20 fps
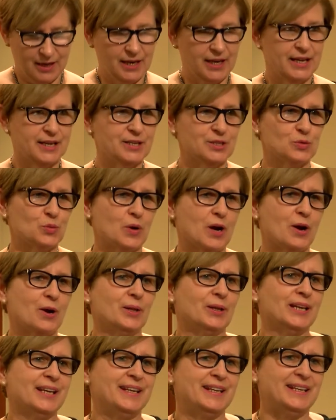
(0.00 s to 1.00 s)
It is
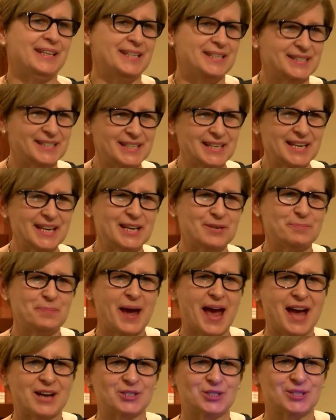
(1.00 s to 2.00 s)
rarely easy and
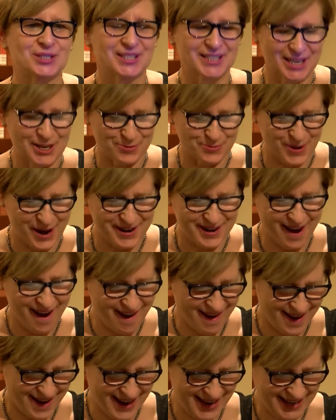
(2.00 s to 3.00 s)
passions can run
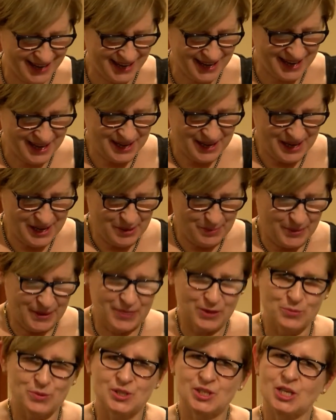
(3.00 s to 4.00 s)
high,
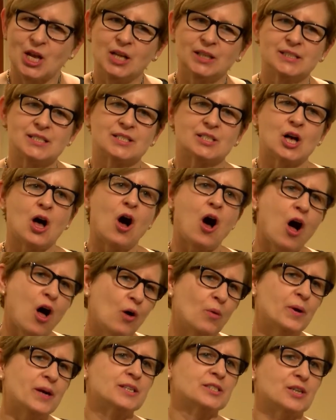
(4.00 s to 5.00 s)
but the result is
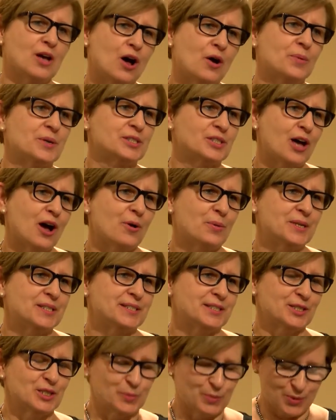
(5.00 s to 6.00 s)
always, always,
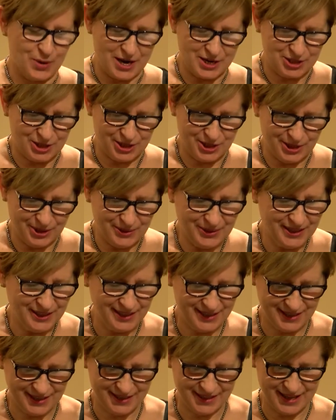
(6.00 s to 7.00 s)
always inspirational.
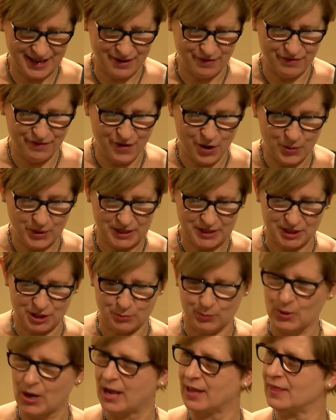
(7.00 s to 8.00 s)
They have focused
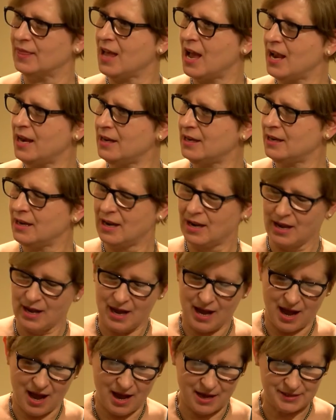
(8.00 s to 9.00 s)
a bright light
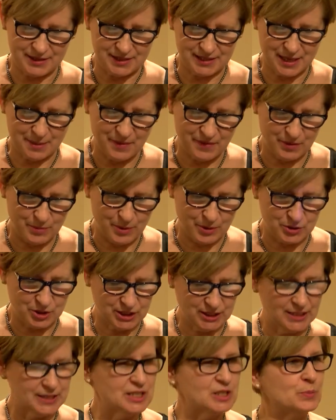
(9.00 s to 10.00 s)
on some of the
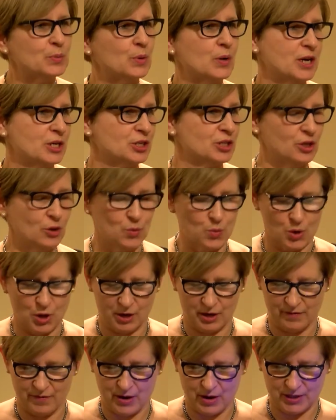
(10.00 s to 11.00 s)
most inspirational
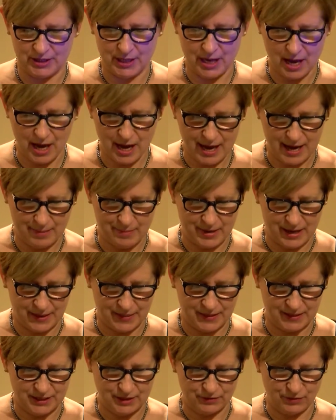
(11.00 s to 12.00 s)
work of our time
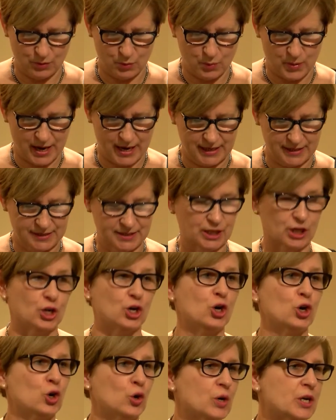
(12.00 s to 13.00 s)
and the different ways that
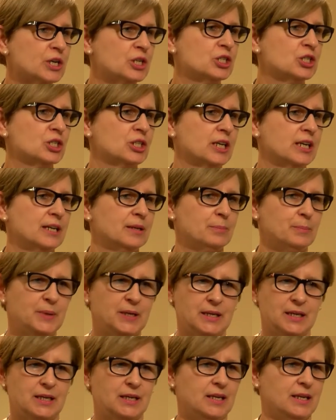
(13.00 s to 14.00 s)
courage can
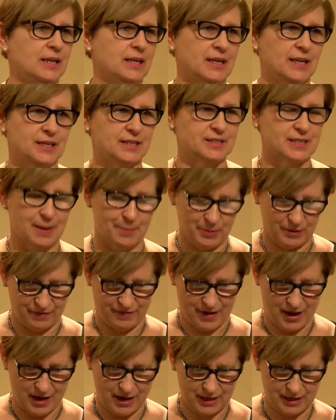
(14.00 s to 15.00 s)
be
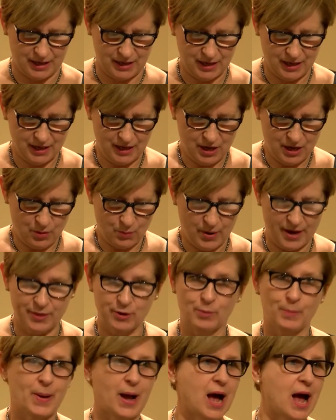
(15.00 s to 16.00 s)
exemplified,
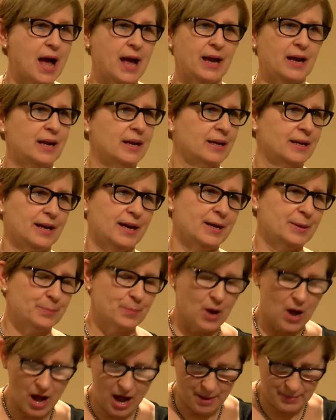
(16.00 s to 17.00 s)
whether by uh,
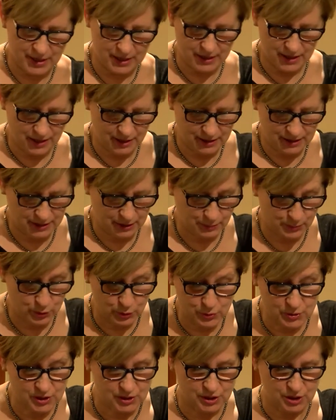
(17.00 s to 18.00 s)
Mohammed
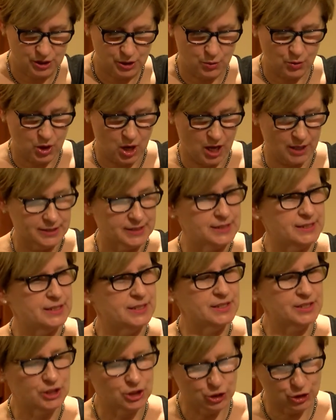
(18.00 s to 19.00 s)
Nabbous, a so-called
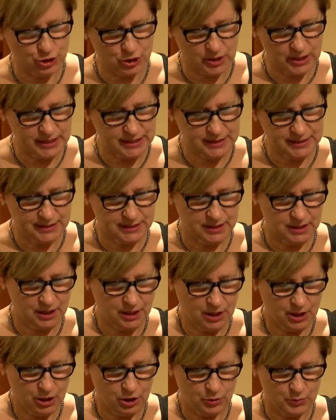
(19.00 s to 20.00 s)
citizen journalist
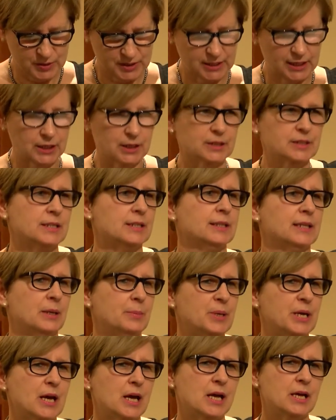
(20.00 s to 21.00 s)
who was killed in
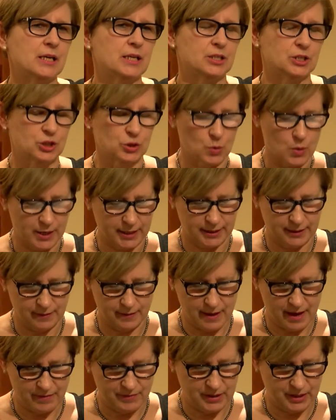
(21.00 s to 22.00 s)
Libya in
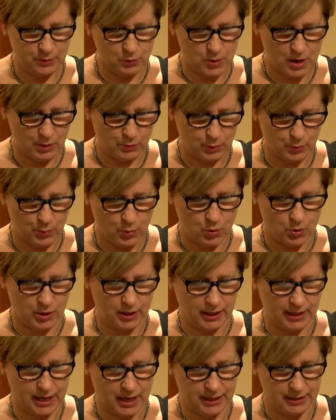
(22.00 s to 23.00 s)
2011 while
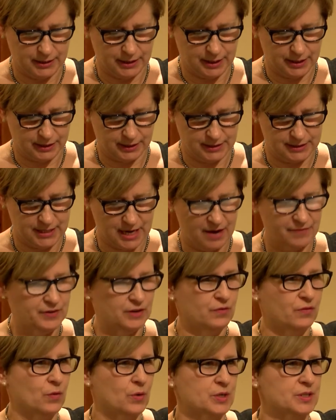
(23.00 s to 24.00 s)
reporting on the
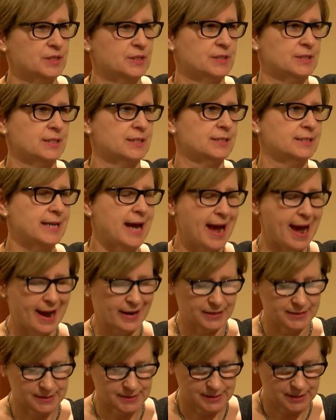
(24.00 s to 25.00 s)
Gaddafi forces'
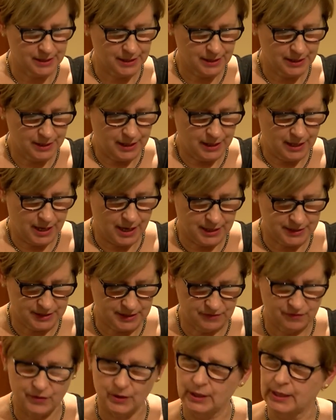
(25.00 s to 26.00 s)
attacks on
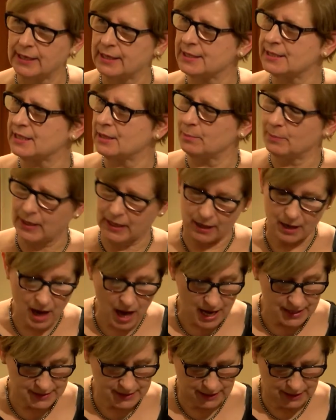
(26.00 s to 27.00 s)
civilians in
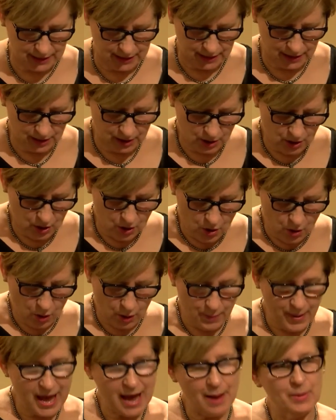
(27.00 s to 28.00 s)
Benghazi,
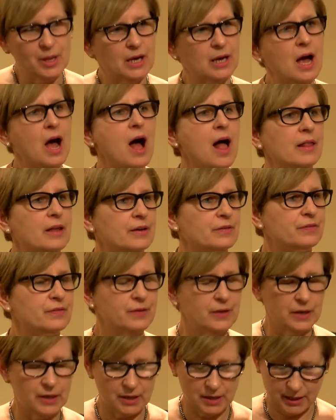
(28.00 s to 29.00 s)
or Pamela Colloff,
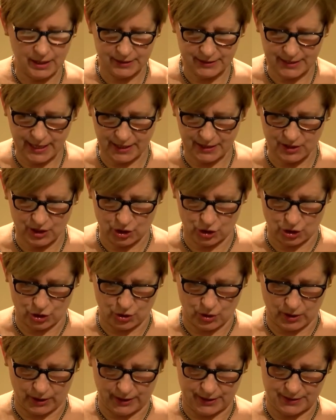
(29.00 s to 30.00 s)
a Texas
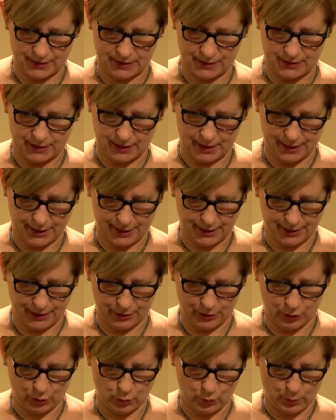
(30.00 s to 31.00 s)
journalist uh,
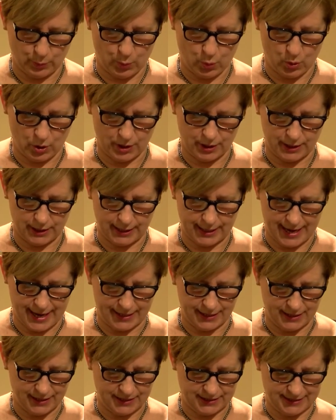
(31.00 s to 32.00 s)
who reported and
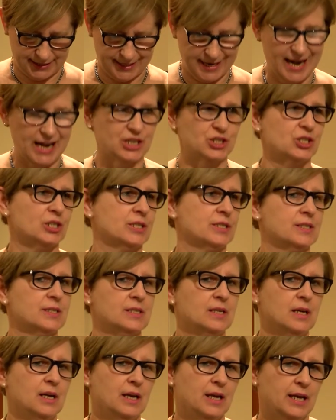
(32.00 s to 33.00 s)
edited
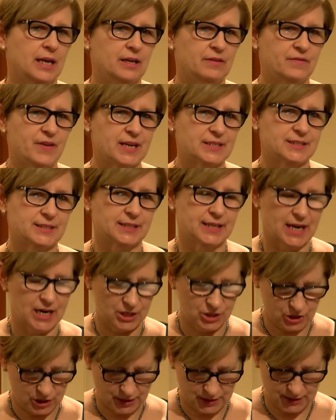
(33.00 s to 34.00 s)
tenacious
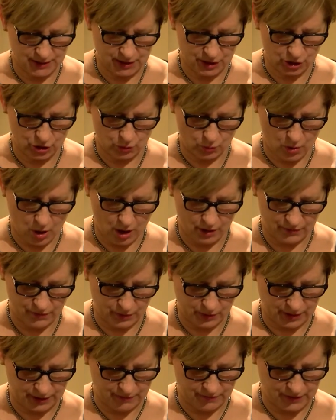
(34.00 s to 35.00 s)
investigations into
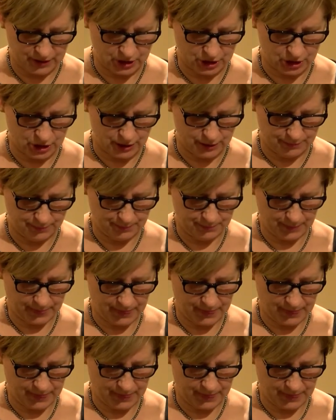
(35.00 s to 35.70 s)
wrongful conviction.